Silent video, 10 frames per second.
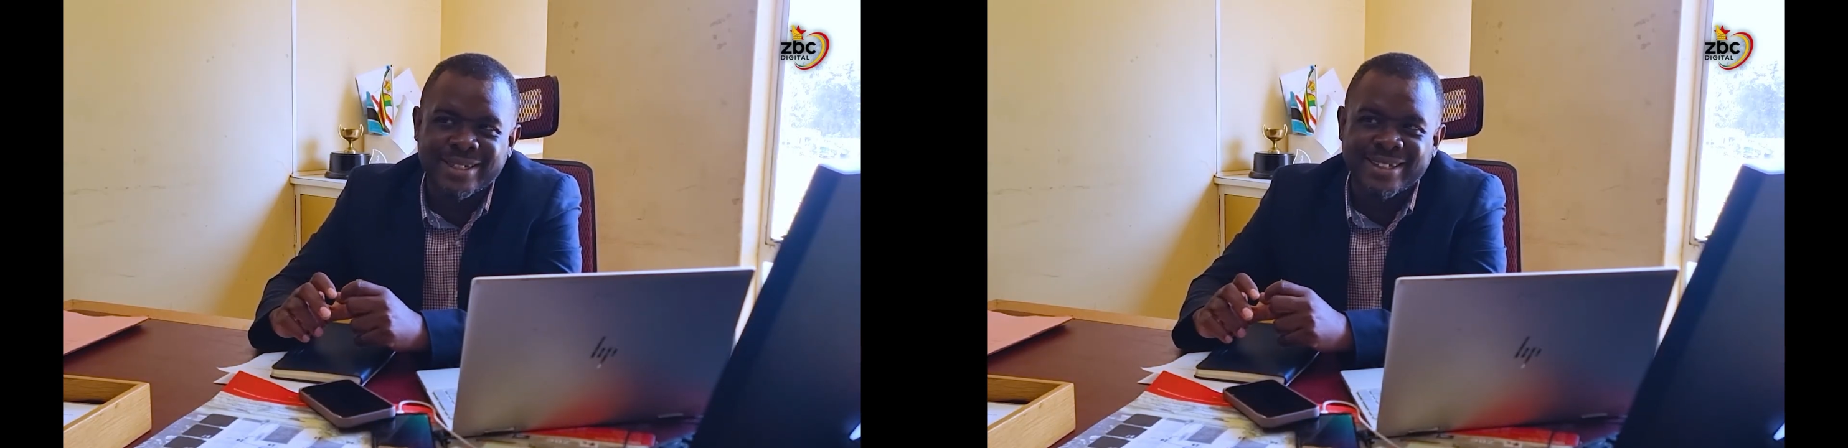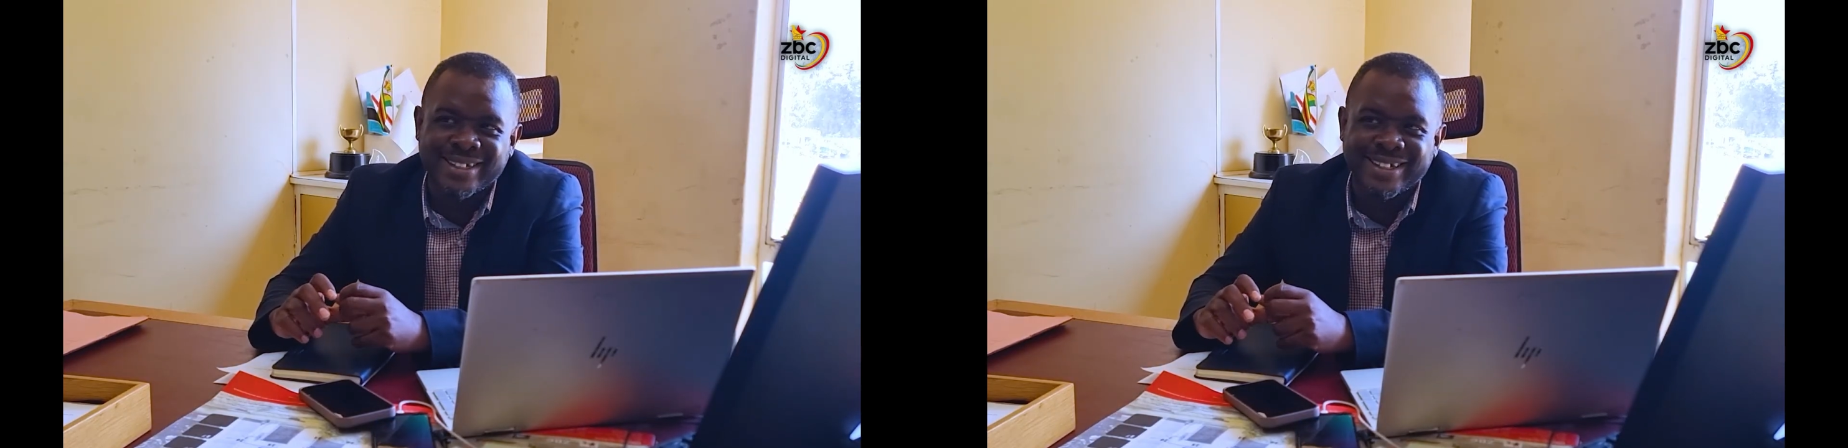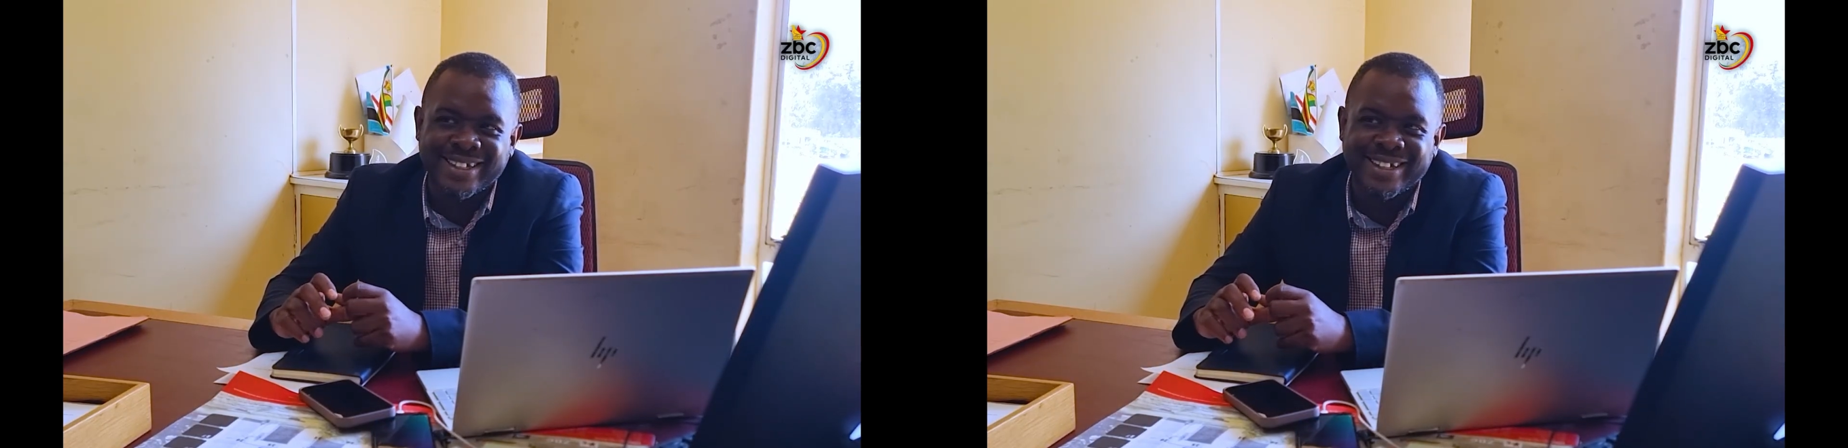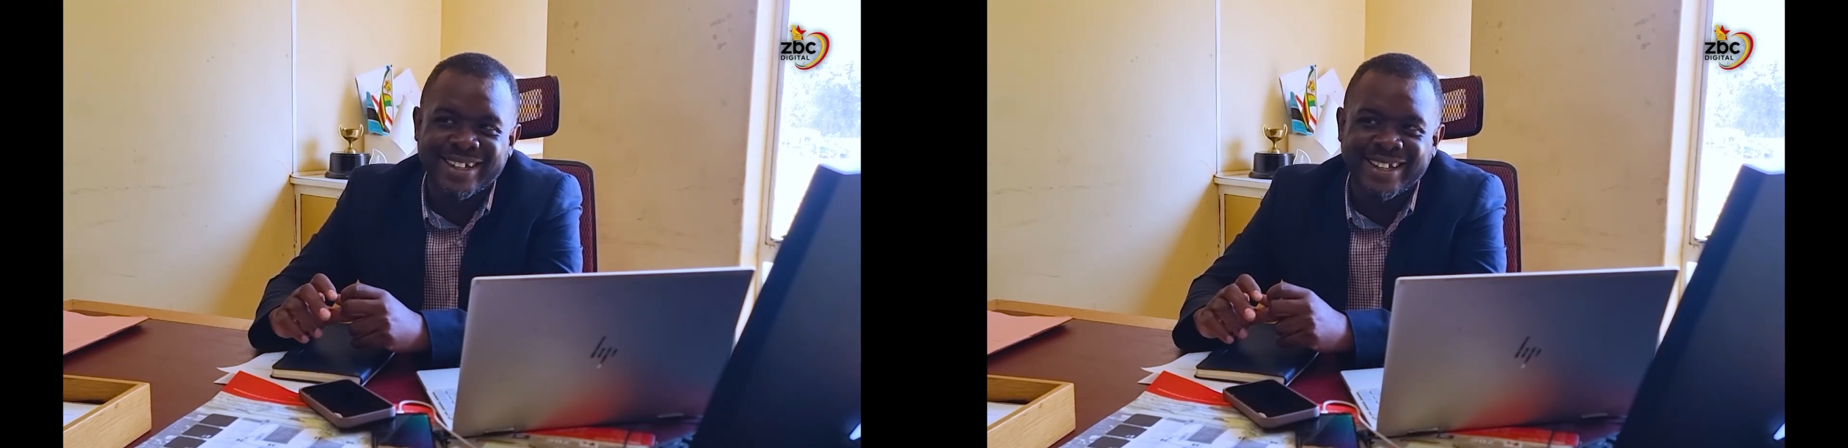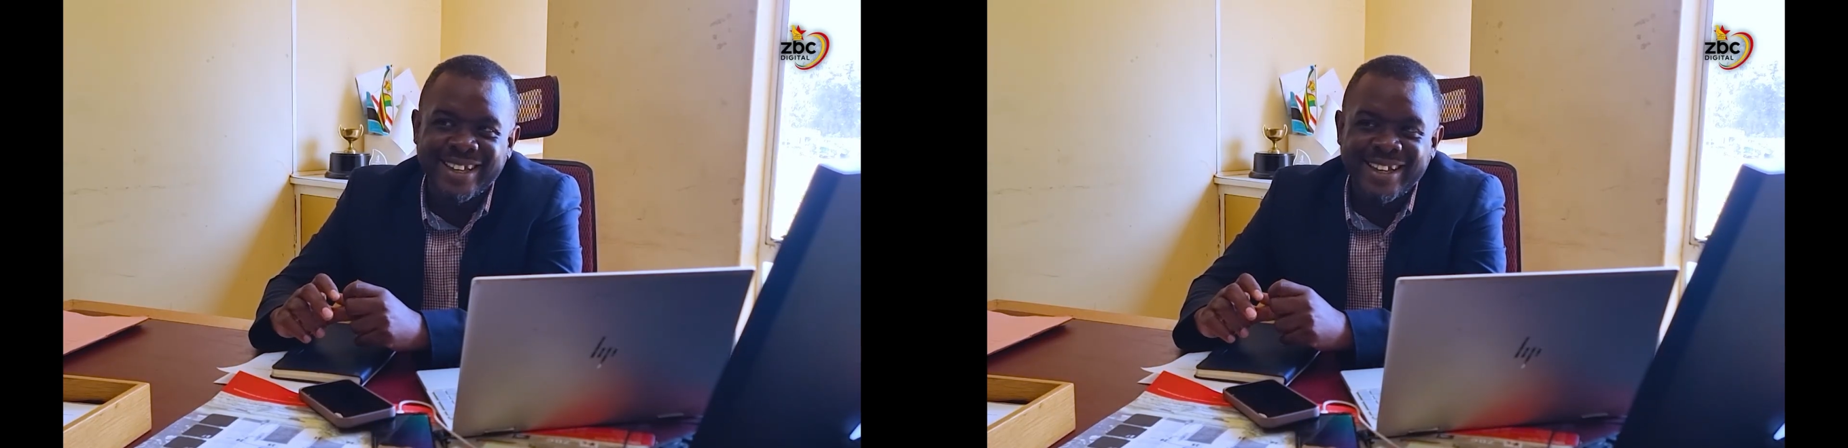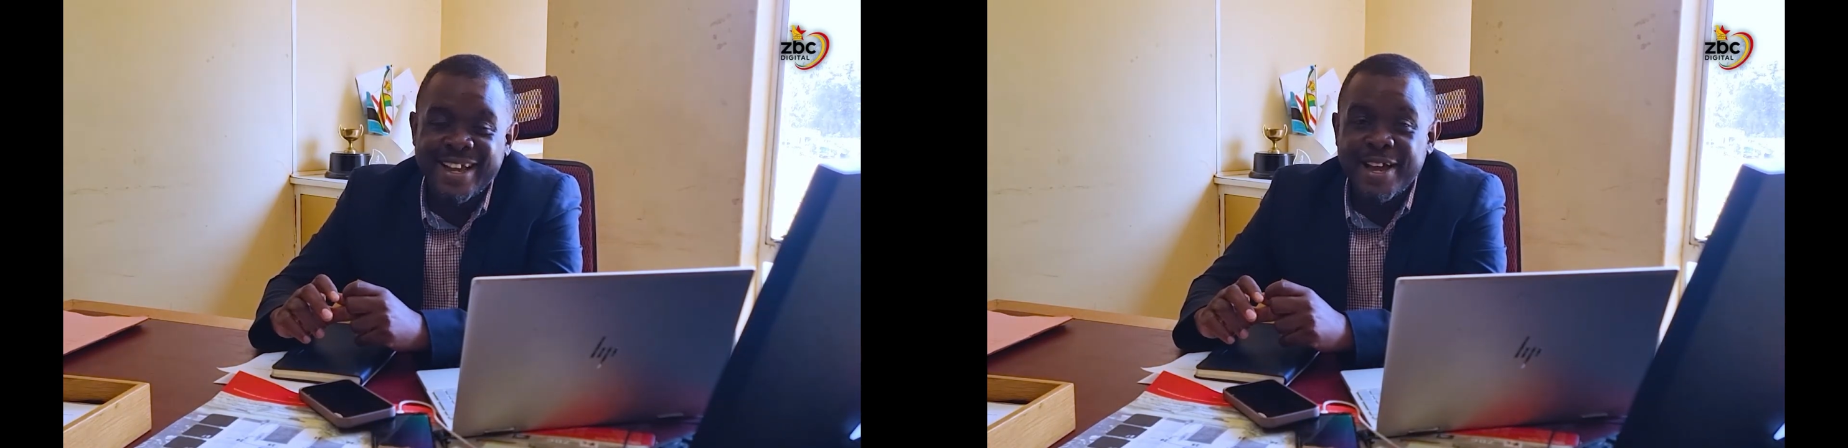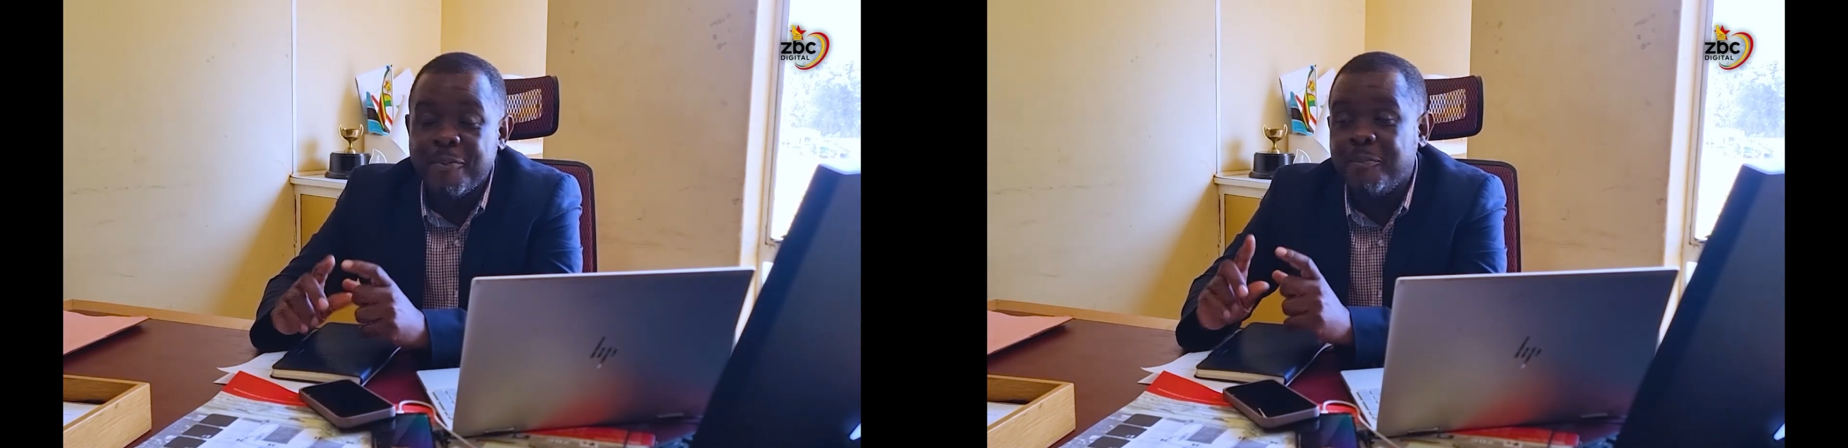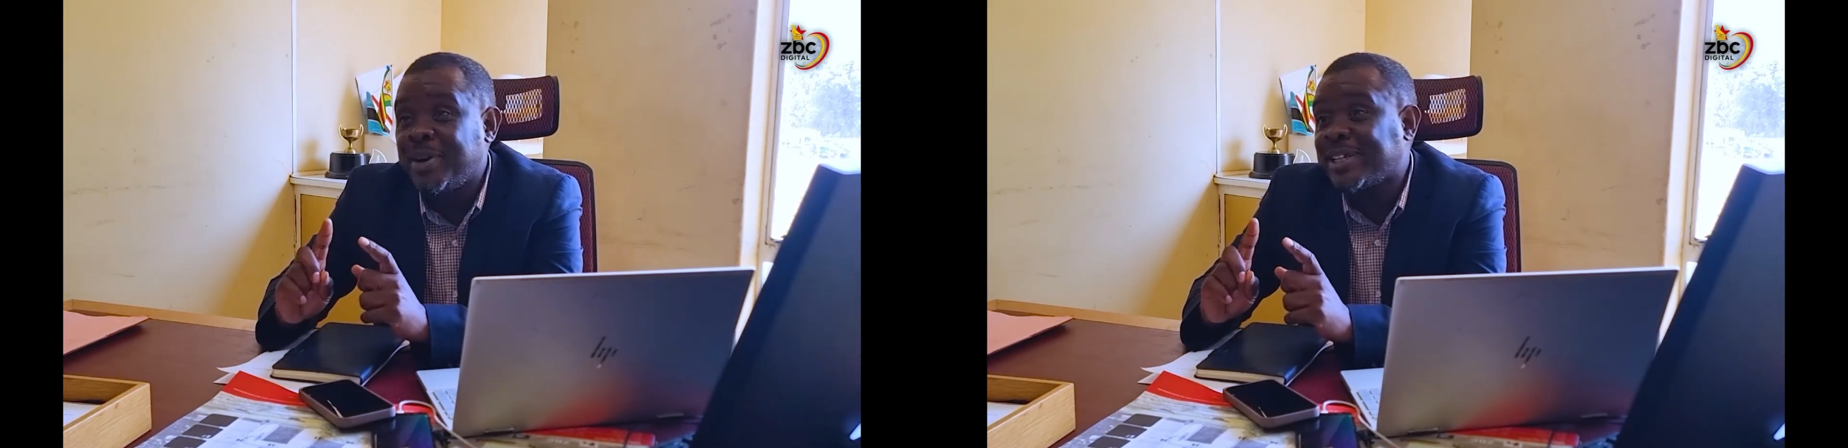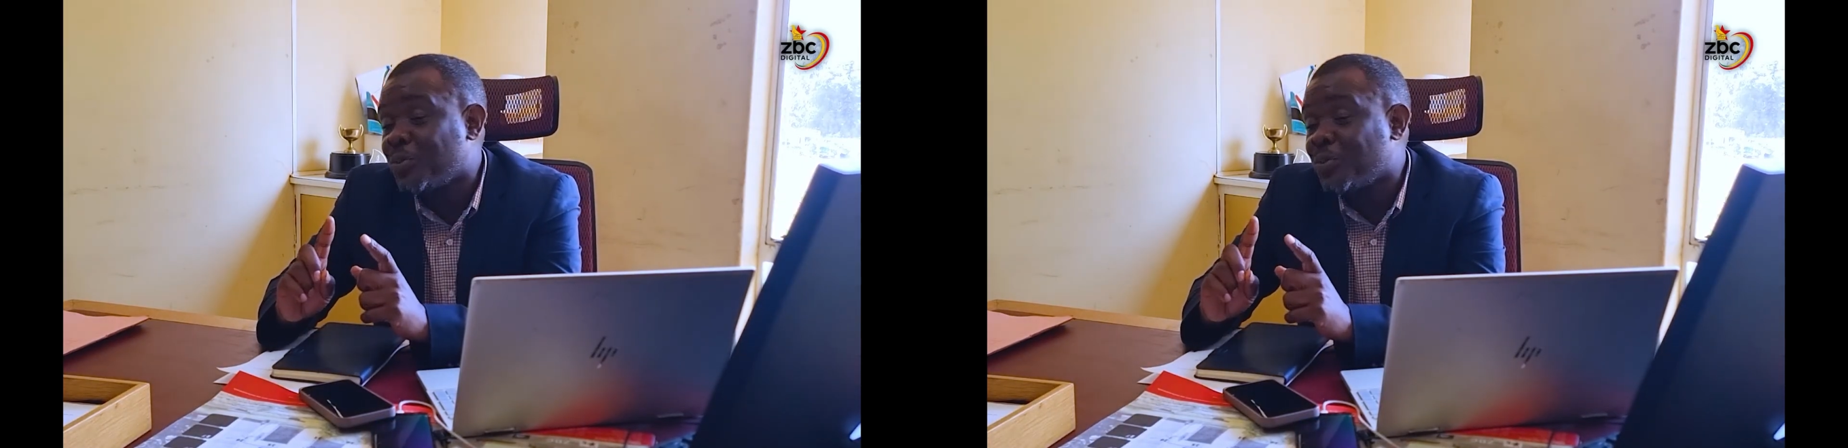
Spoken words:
But